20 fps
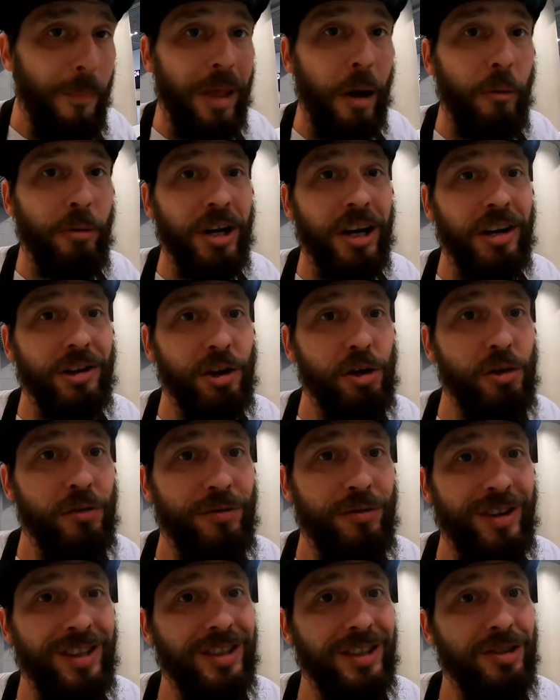Now we gotta go
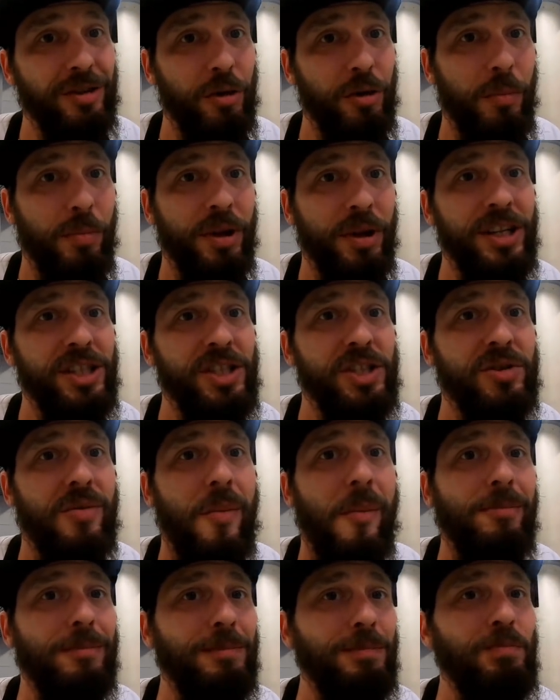find a little place
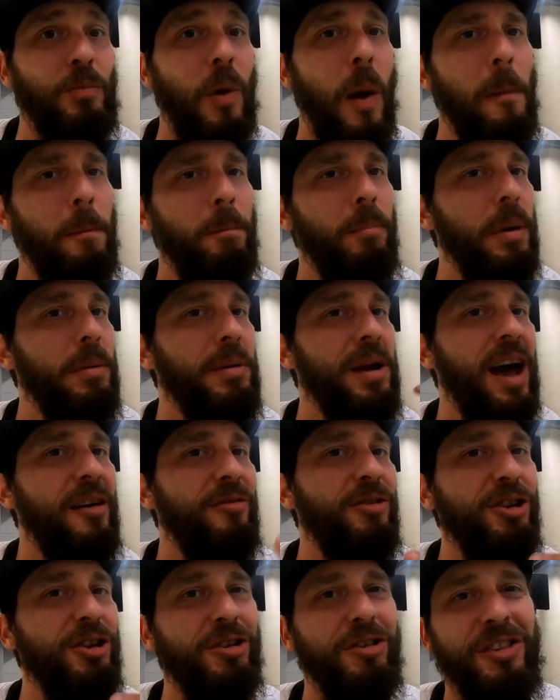maybe
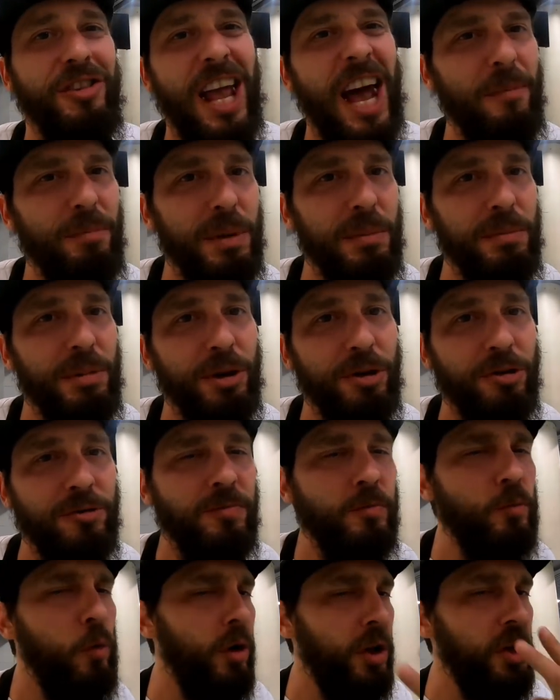have a little nappy poop.
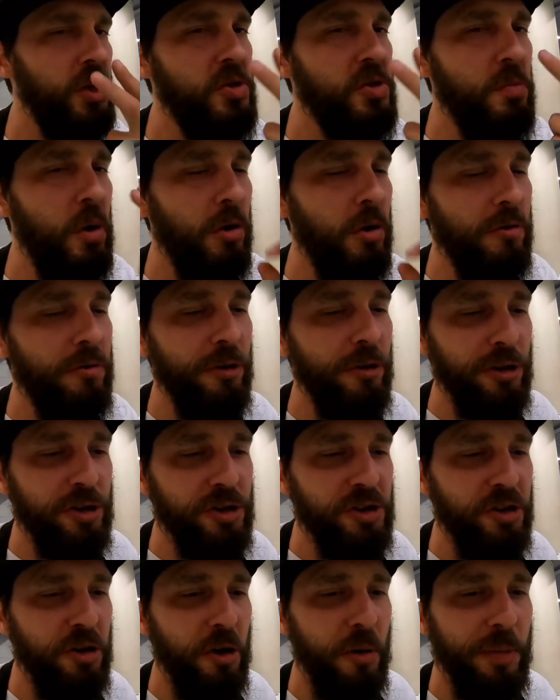Well, smoke
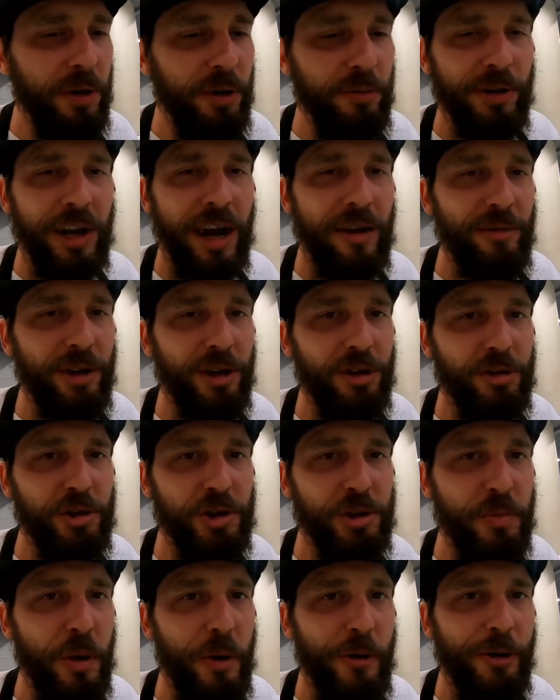first, you know me. We have another
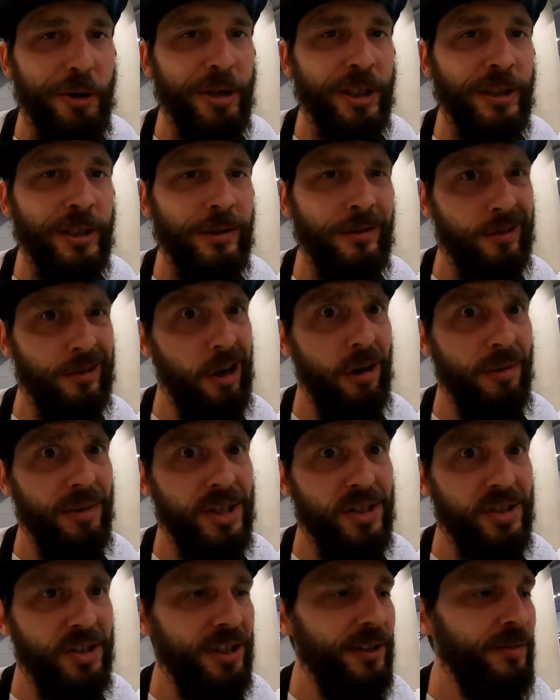smoke,
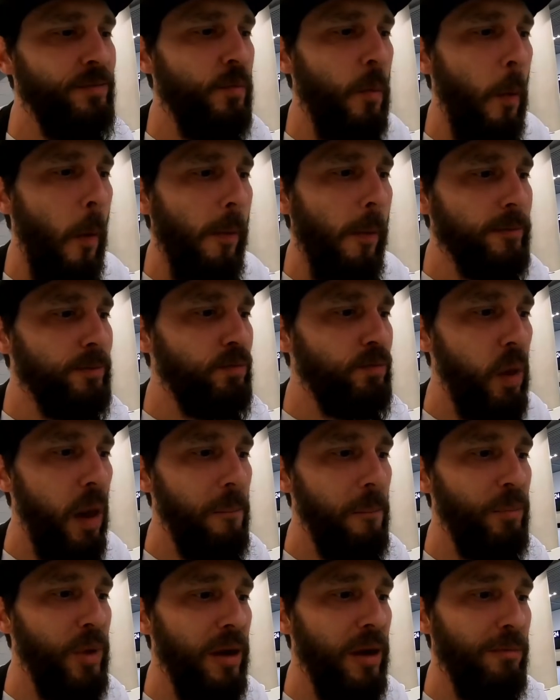obviously,
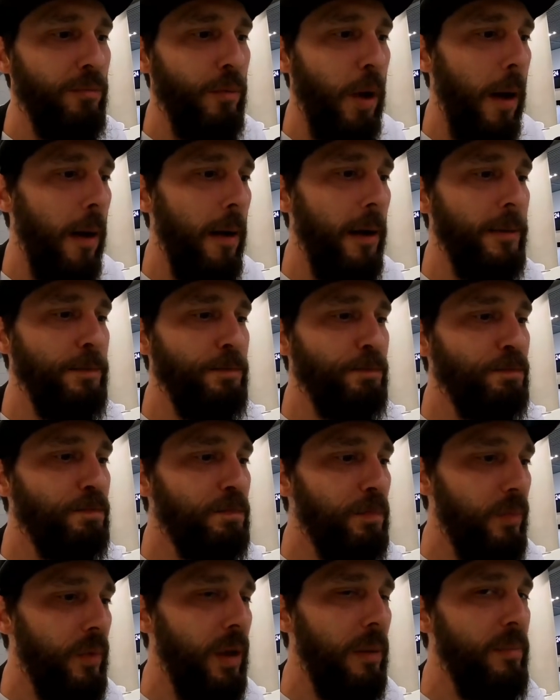and then uh,
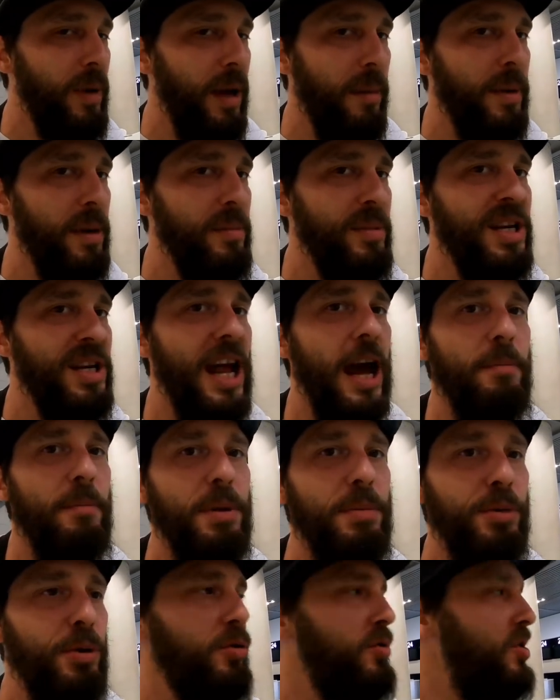yeah, maybe
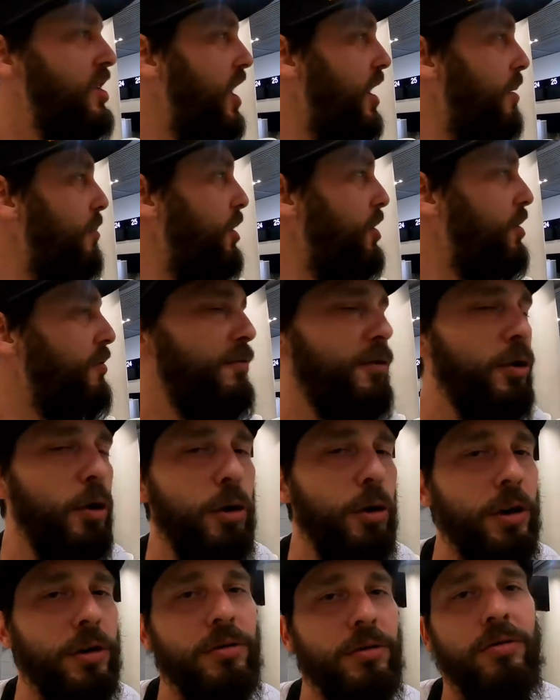nappy poo time on the
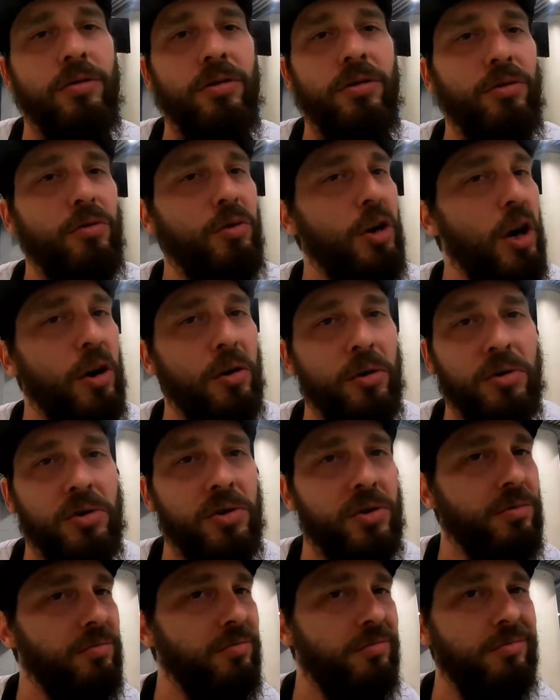floor. Who
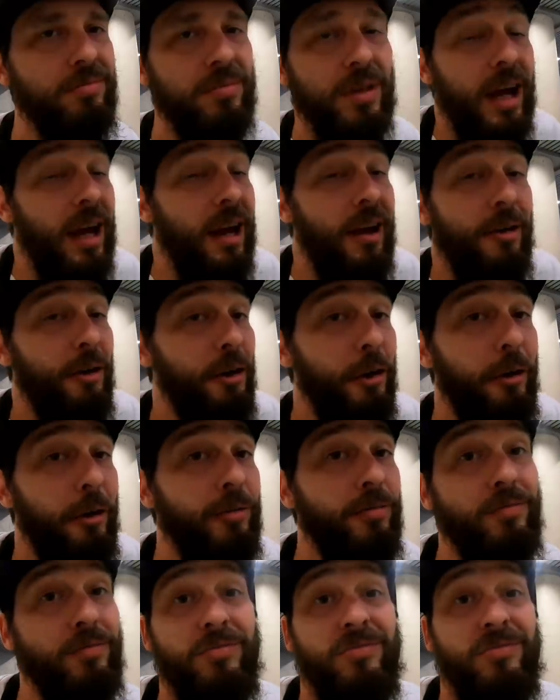knows? I don't know.